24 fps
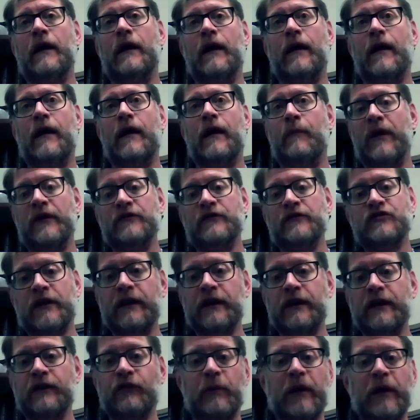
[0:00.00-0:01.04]
a bunch of
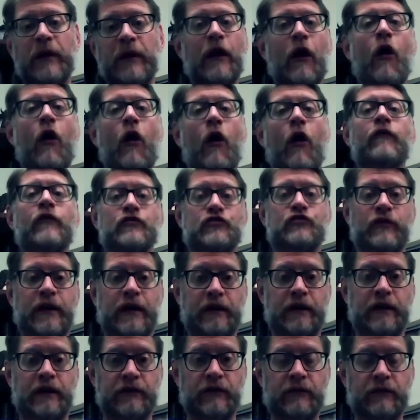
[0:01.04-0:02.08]
kids were being
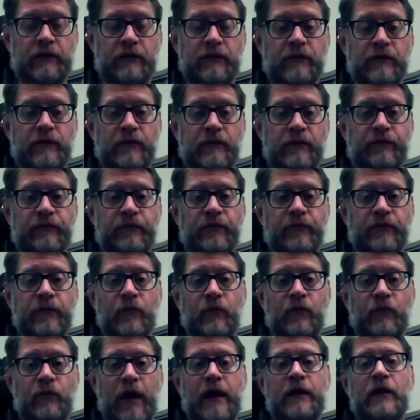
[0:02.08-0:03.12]
overtreated,
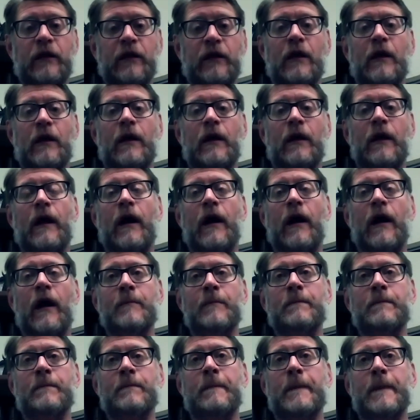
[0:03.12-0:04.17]
right?
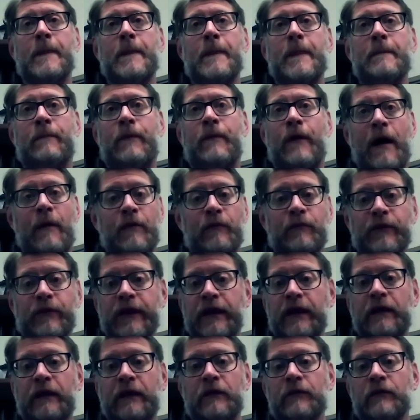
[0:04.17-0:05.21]

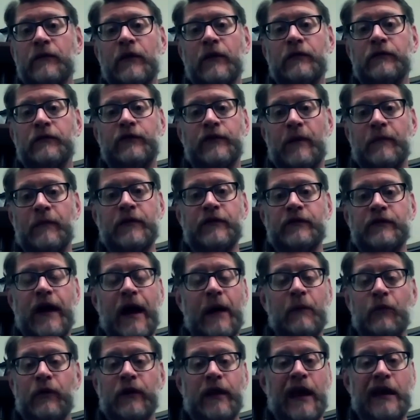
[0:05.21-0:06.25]
Probably some of the
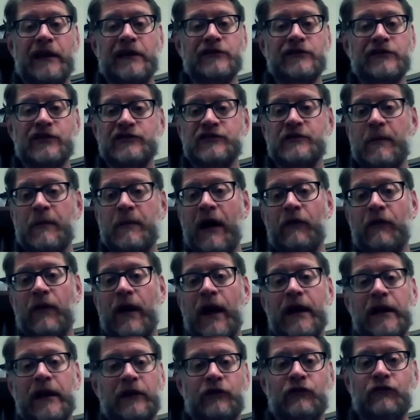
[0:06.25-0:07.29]
time we're getting it just about
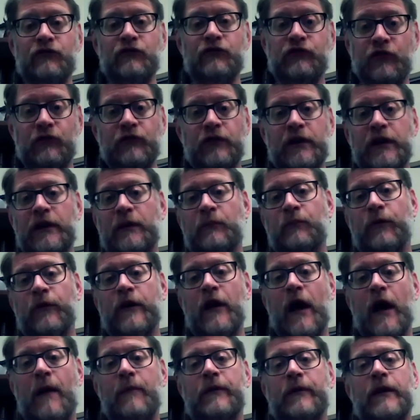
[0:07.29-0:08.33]
right. You do need
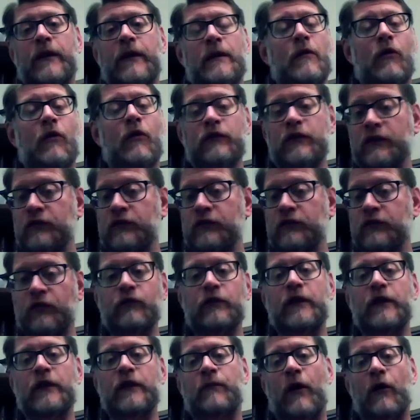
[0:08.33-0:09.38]
pre-op chemo and you
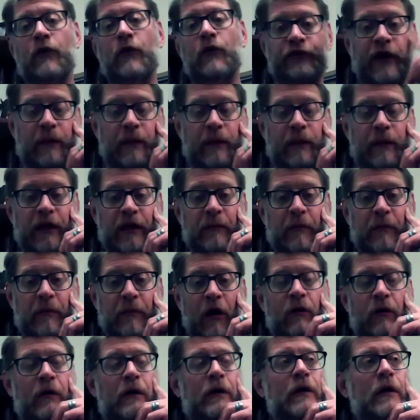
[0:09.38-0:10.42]
do need post-op
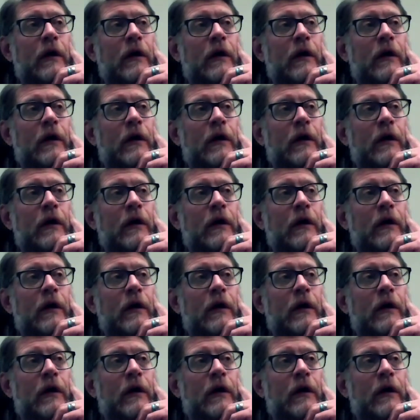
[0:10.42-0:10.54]
chemo.